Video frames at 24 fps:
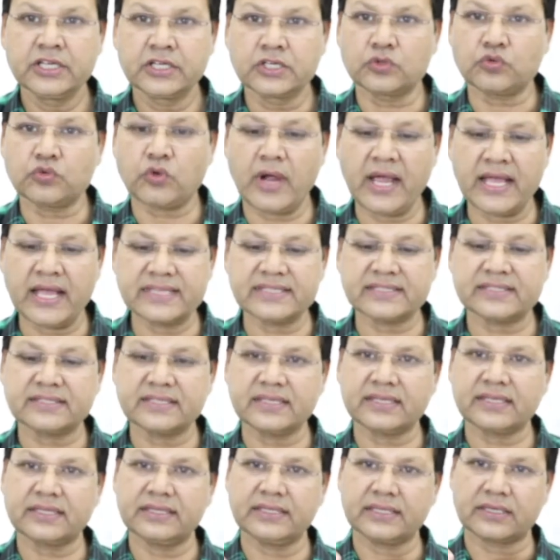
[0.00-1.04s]
to
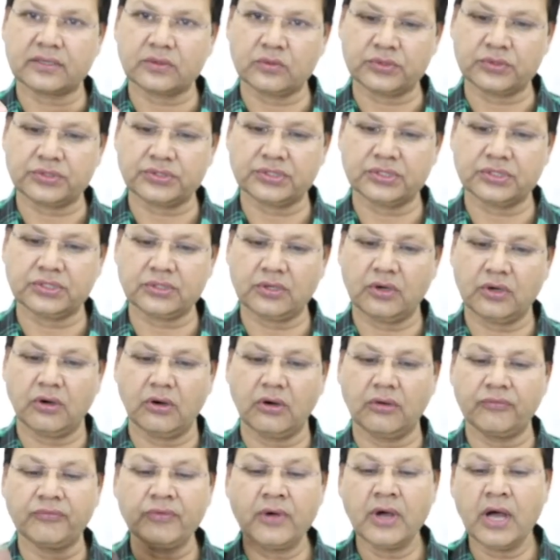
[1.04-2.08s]
answer the question
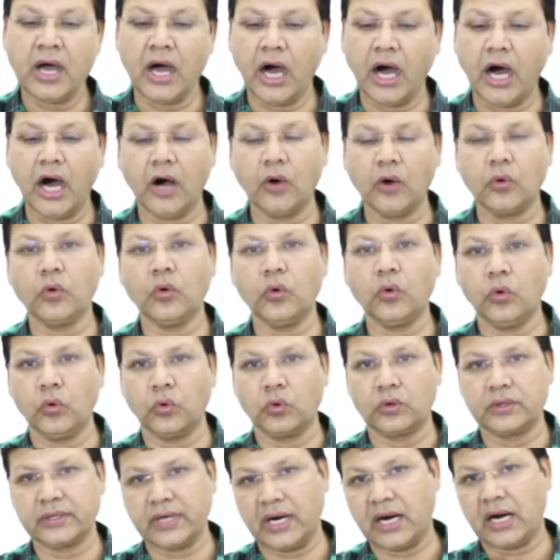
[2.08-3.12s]
of how
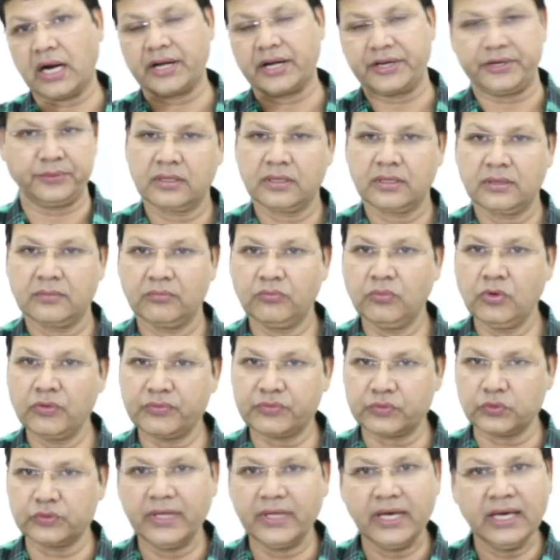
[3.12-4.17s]
old are you. Move
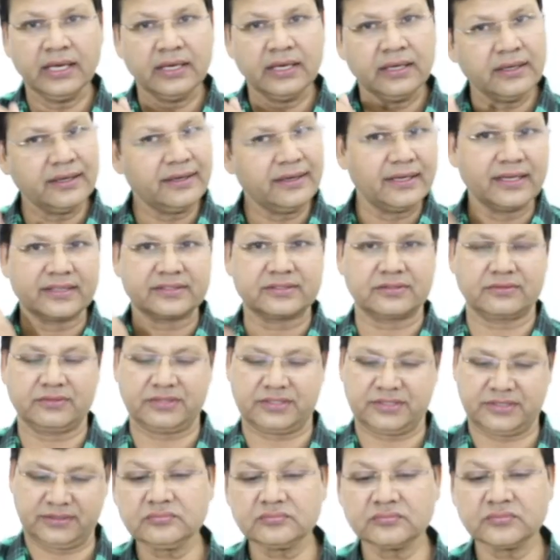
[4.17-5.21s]
to the next
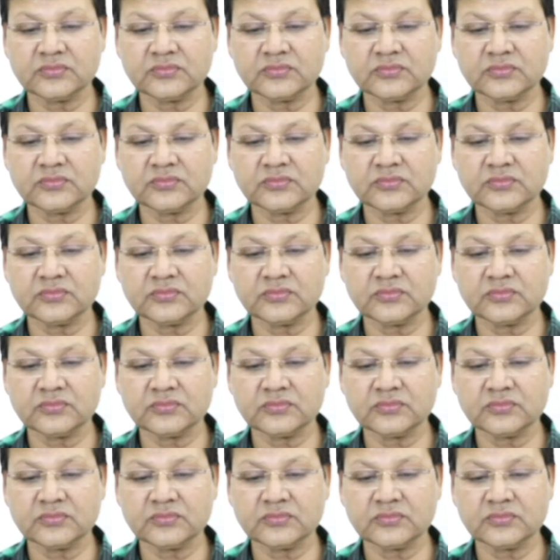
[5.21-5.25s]
question.